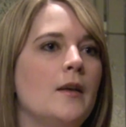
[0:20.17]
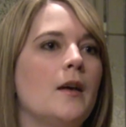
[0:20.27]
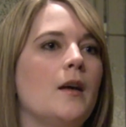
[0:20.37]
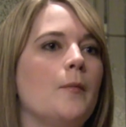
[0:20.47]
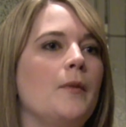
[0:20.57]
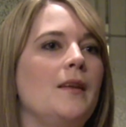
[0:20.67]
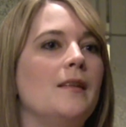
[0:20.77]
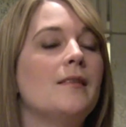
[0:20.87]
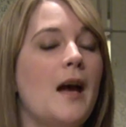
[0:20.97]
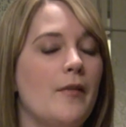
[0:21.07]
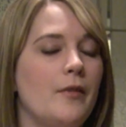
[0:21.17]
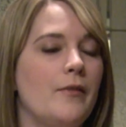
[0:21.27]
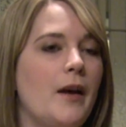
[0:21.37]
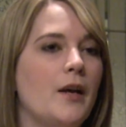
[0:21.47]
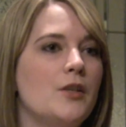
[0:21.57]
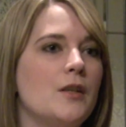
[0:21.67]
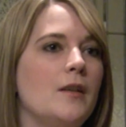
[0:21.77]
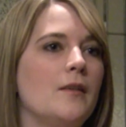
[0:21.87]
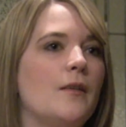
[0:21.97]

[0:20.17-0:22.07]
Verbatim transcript: um, the staph infections.